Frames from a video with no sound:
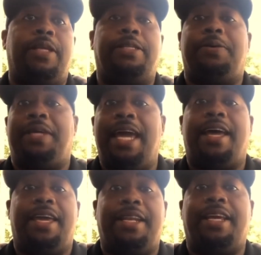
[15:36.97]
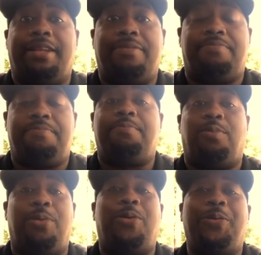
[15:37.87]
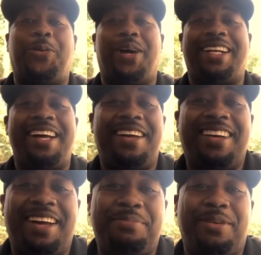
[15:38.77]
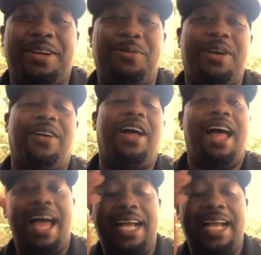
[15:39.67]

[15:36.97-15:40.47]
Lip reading: so yeah, it worked out pretty well.